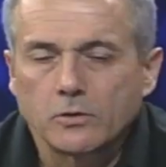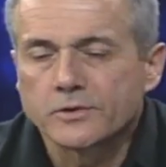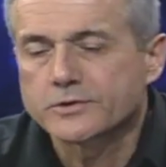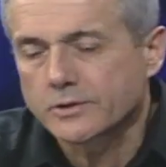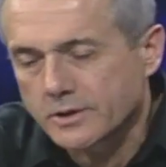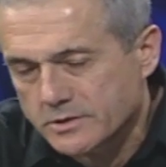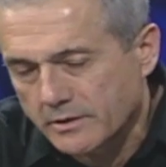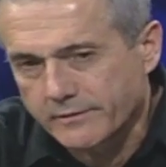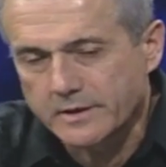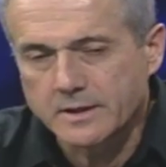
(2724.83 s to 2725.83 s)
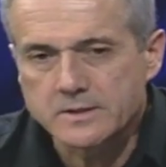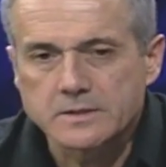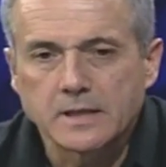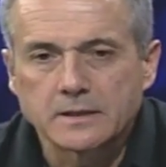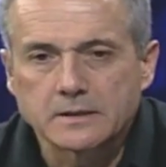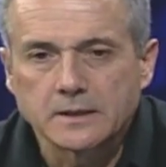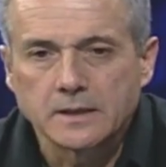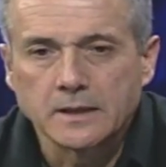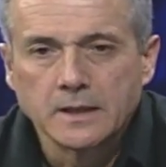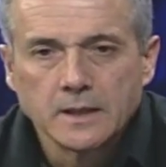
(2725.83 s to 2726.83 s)
all sorts of things that
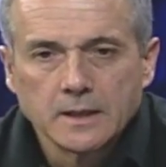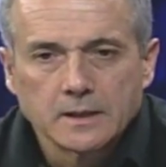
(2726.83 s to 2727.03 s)
uh,